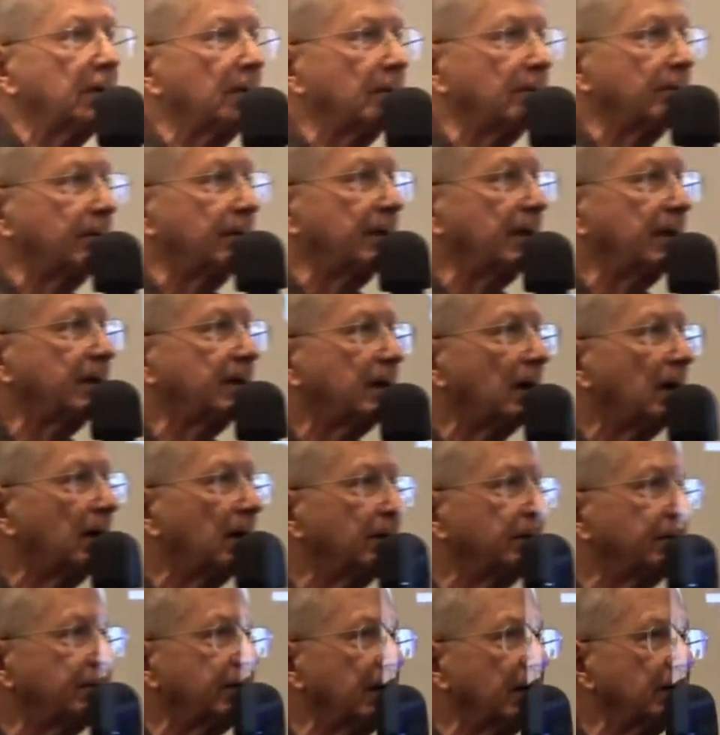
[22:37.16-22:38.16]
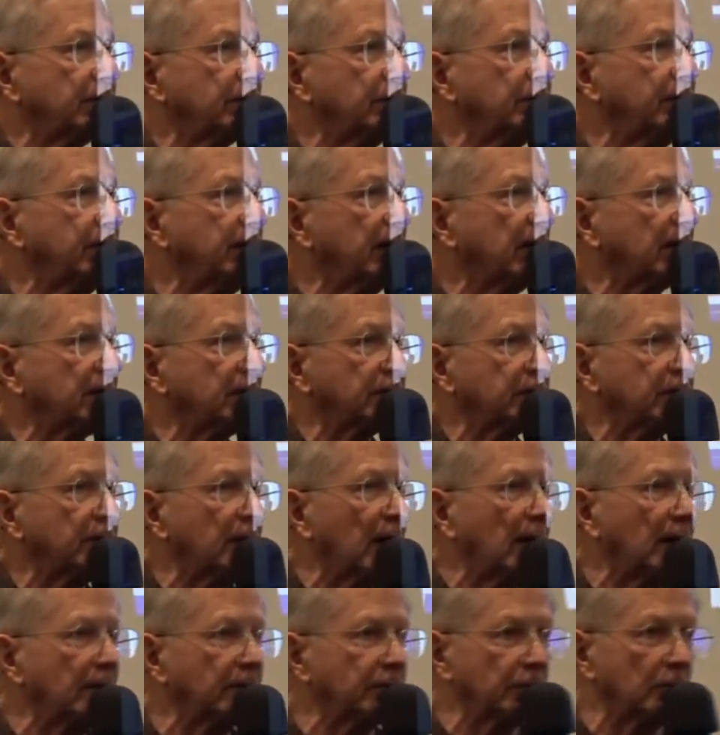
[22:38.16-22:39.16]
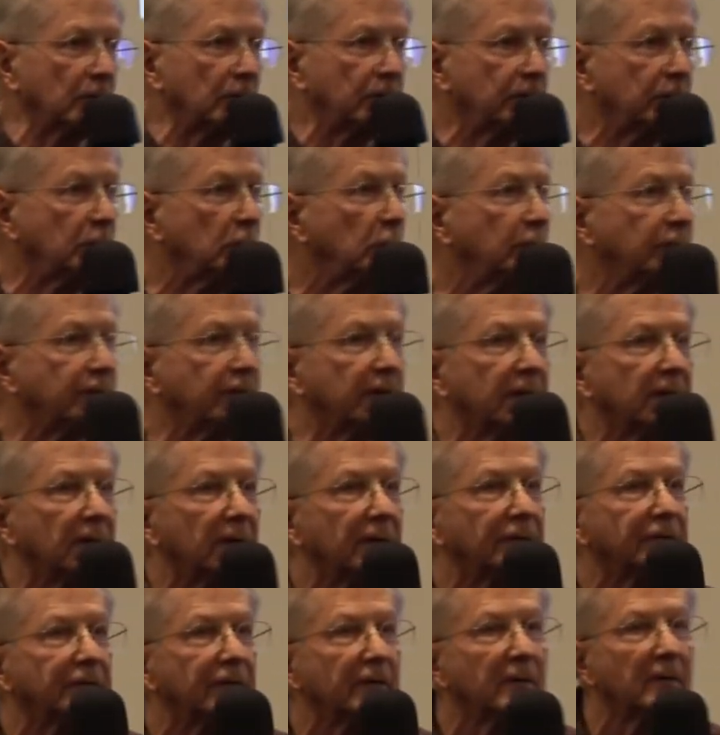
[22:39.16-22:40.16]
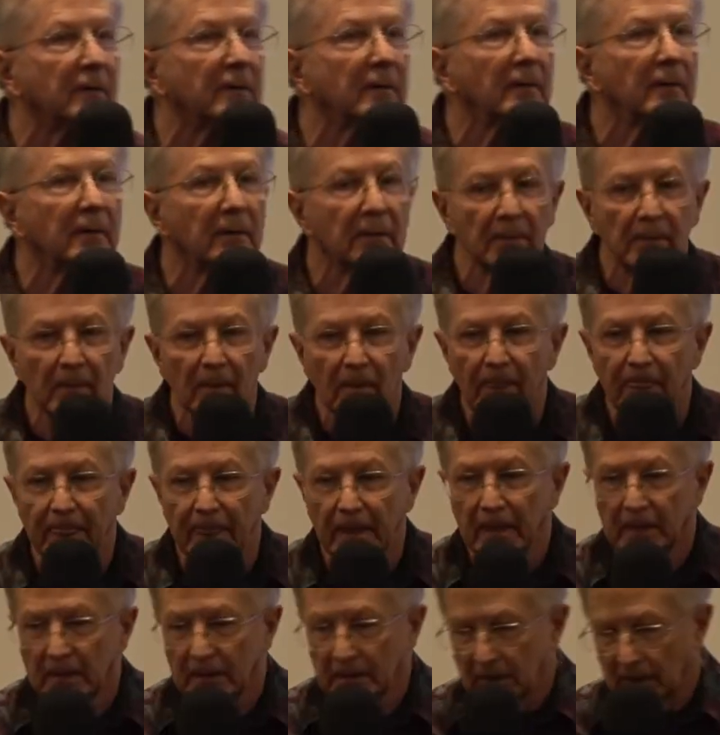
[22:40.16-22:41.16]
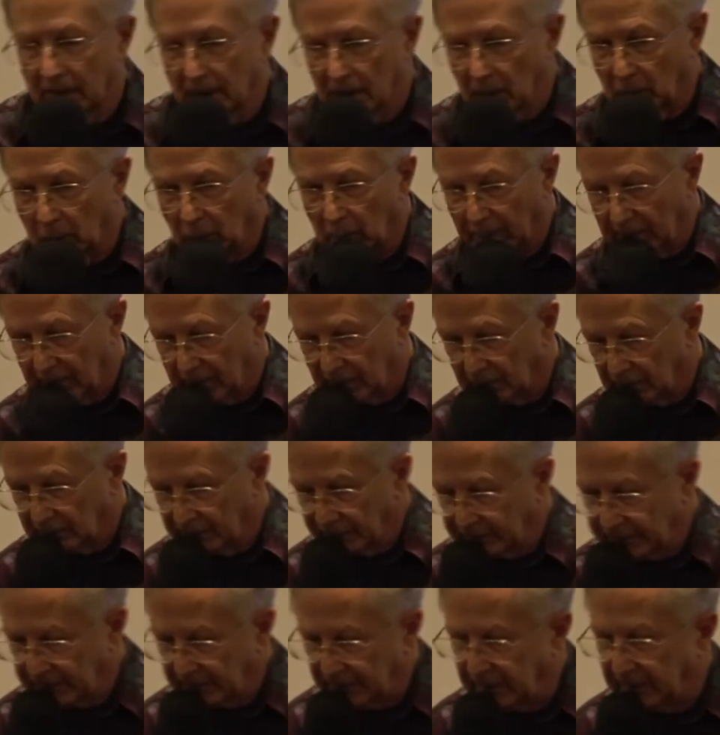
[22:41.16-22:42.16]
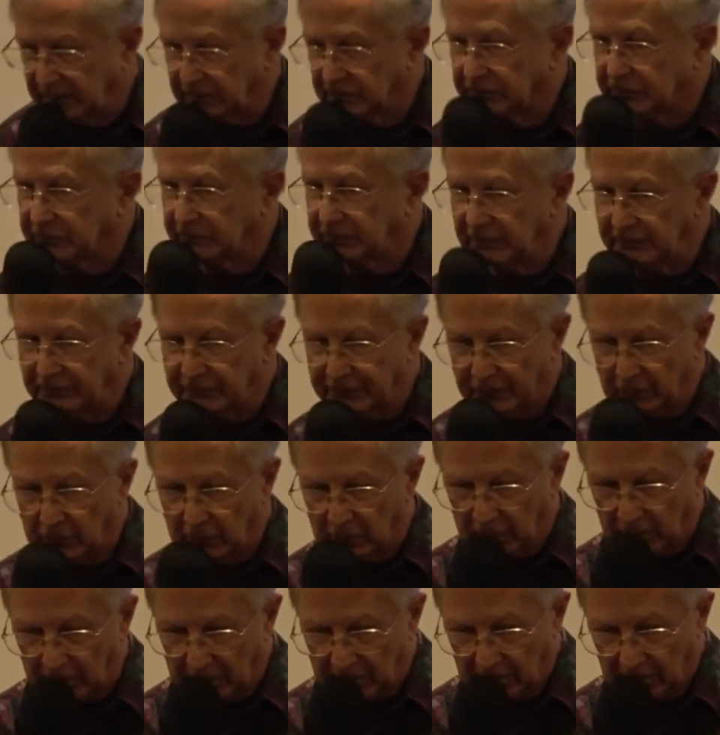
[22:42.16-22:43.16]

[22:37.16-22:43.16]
of the Contest DX guys are using it? Well, the HC4